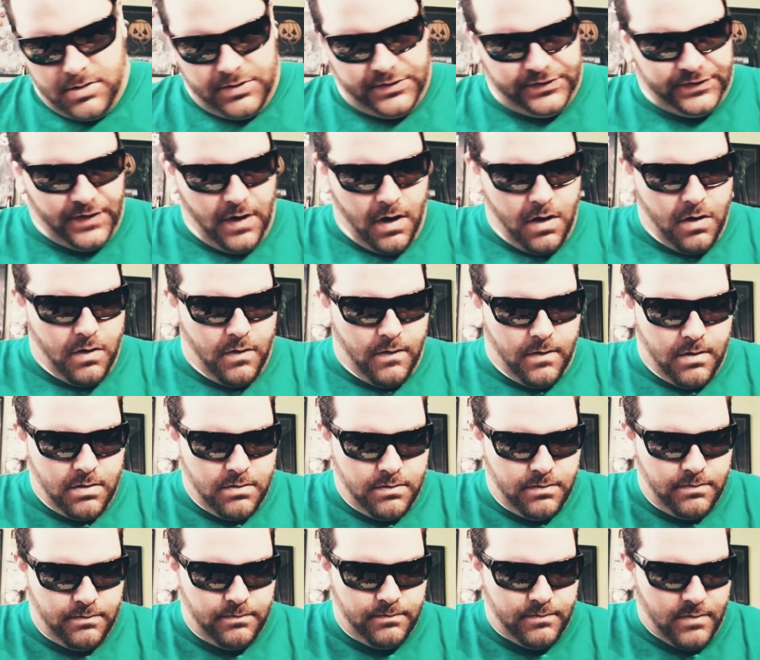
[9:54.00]
So,
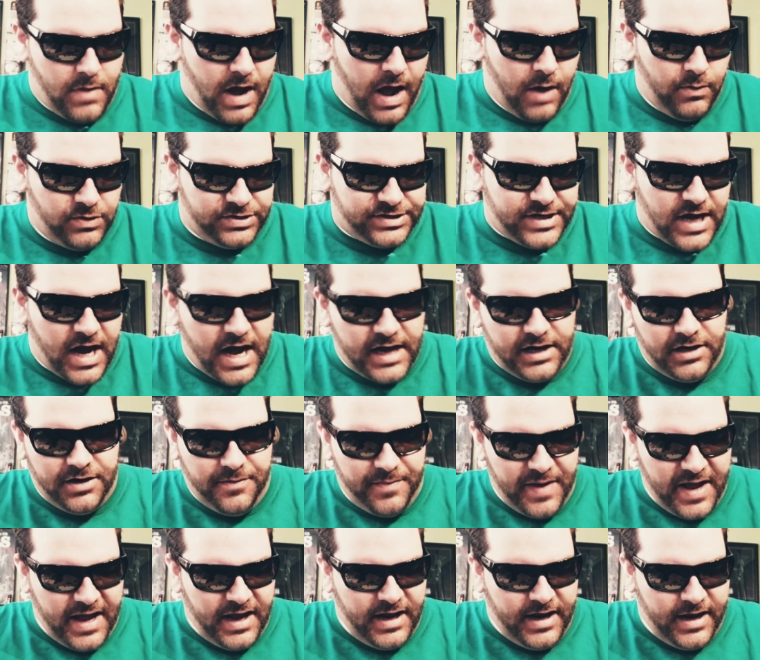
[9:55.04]
I was kind of
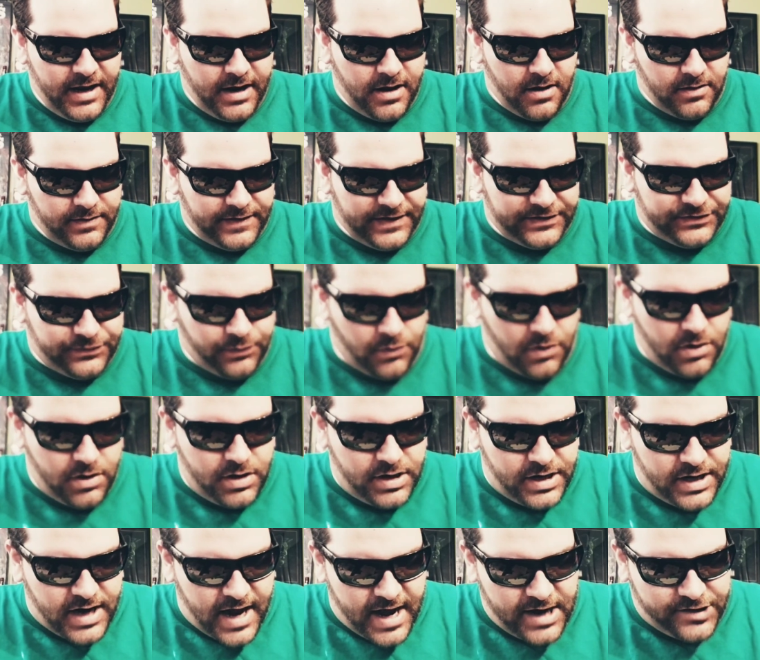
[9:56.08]
debating on this
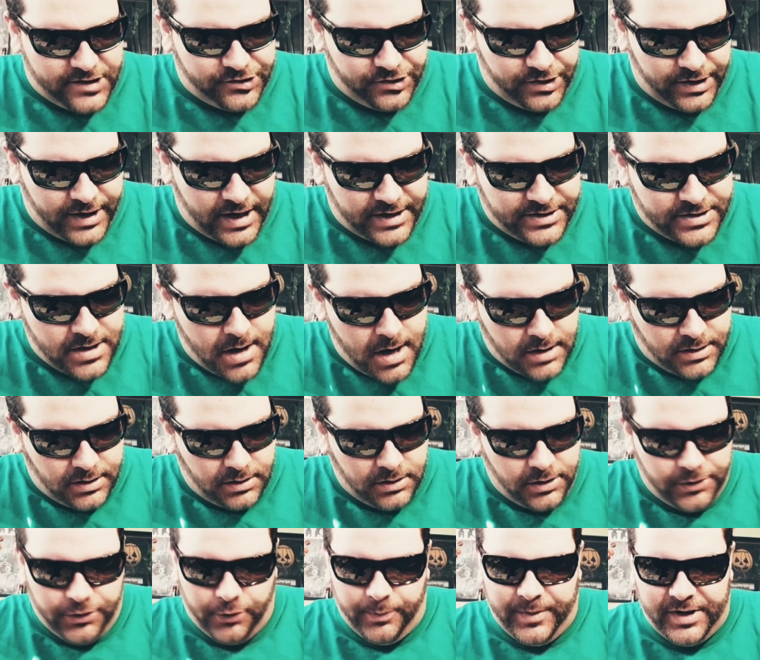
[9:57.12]
one, and actually, I talked a
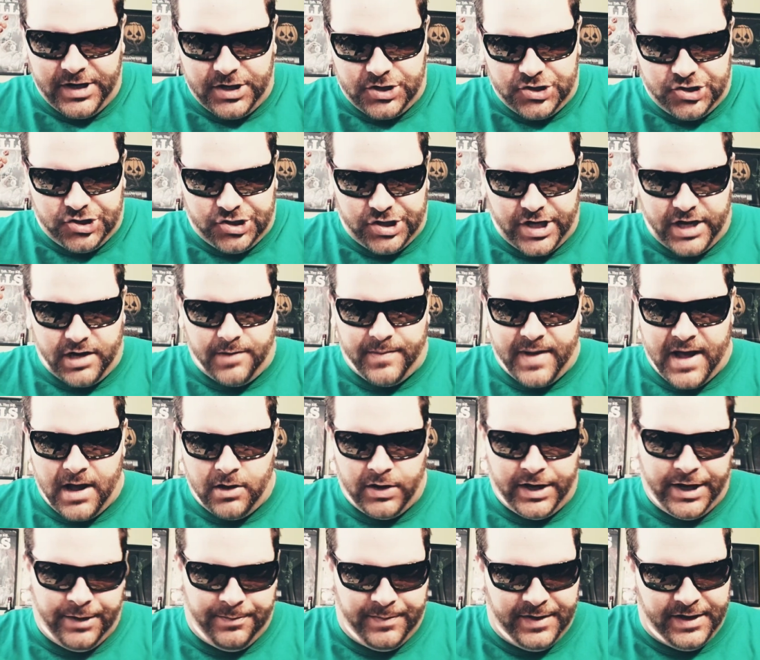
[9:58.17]
little bit of shit about
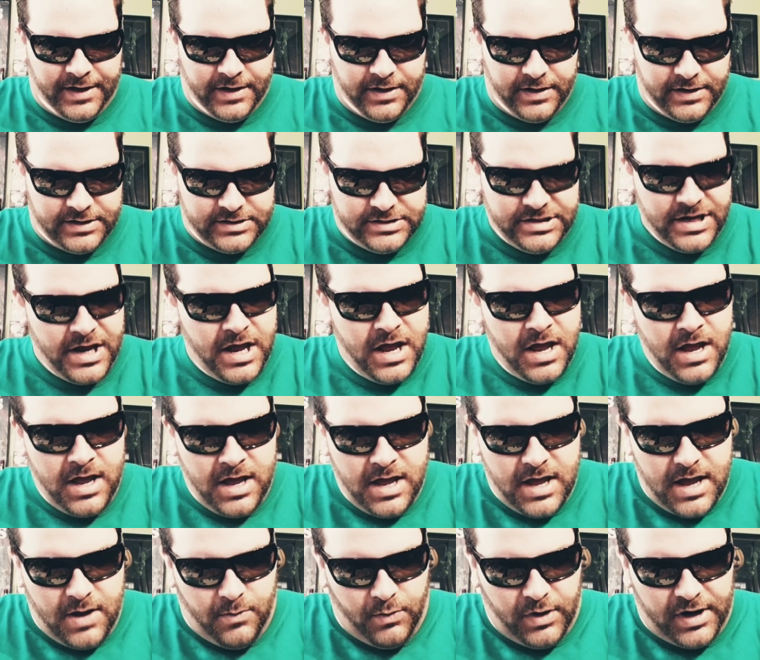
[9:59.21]
it, because
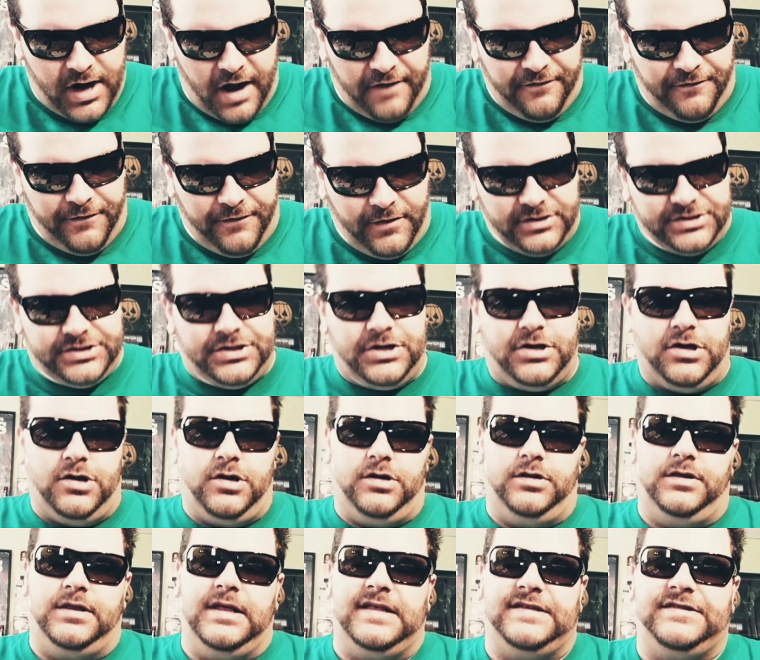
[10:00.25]
when I first
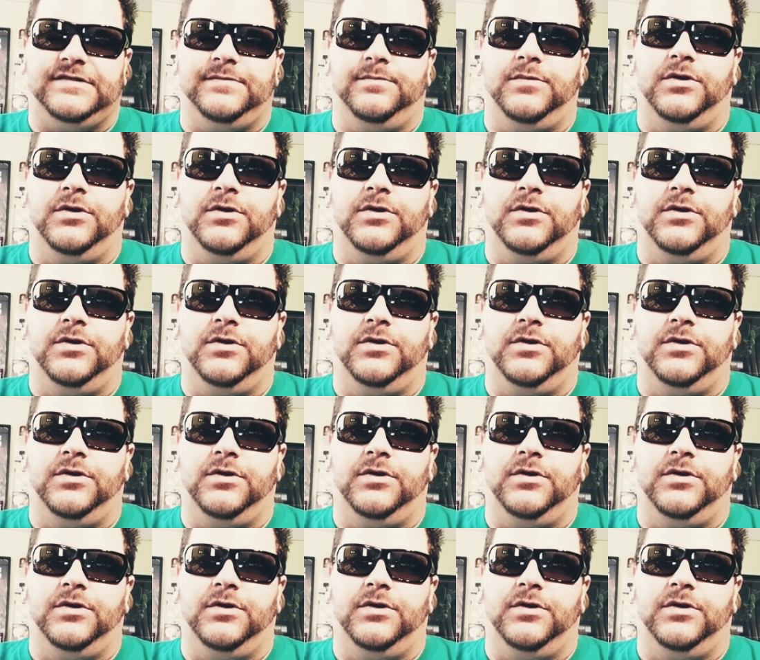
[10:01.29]
heard this